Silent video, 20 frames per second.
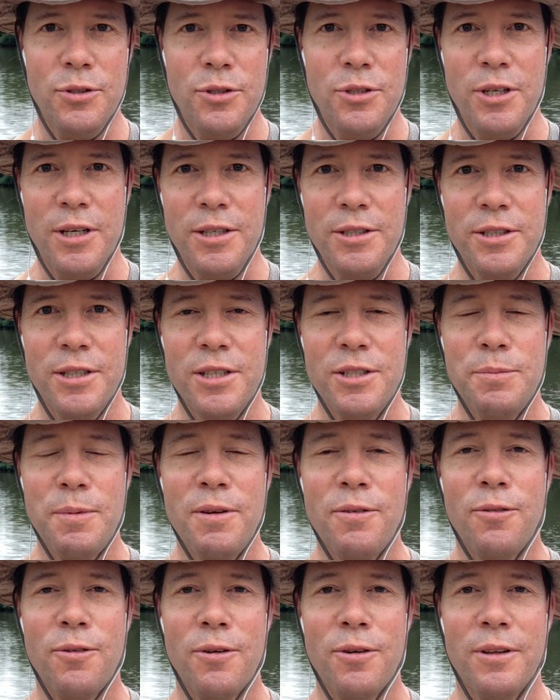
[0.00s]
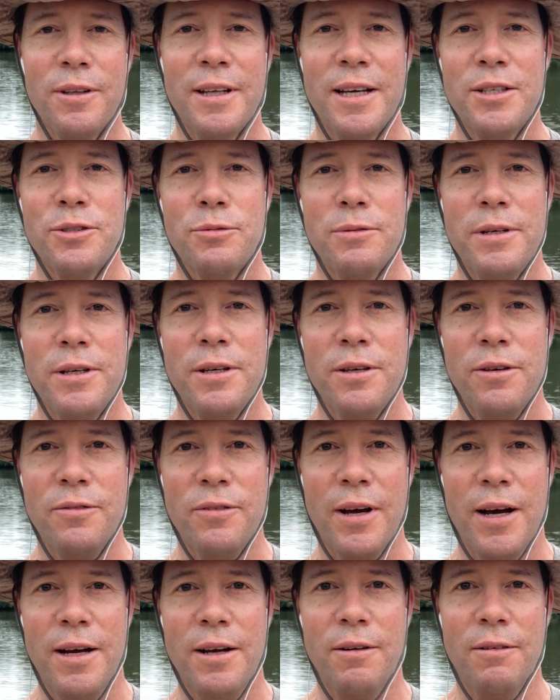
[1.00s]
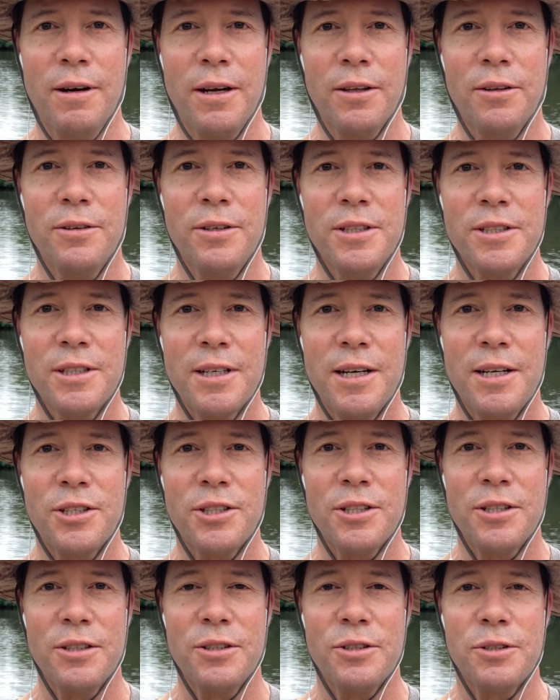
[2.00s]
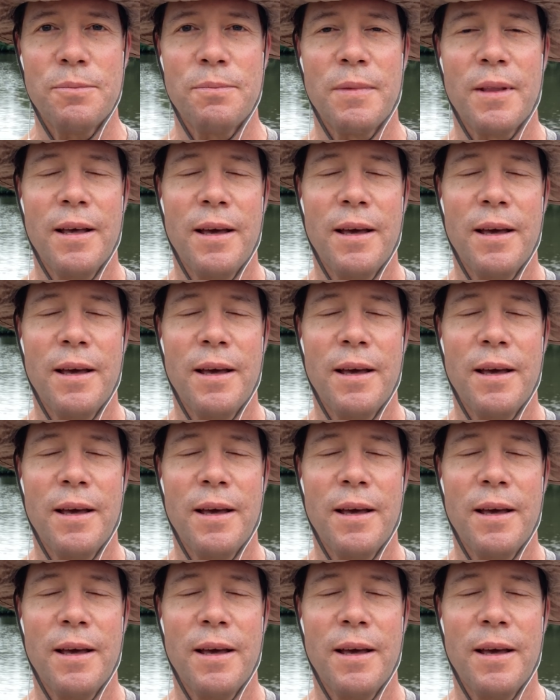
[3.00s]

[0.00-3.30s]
just as before in the last week, you've got your regular discussions,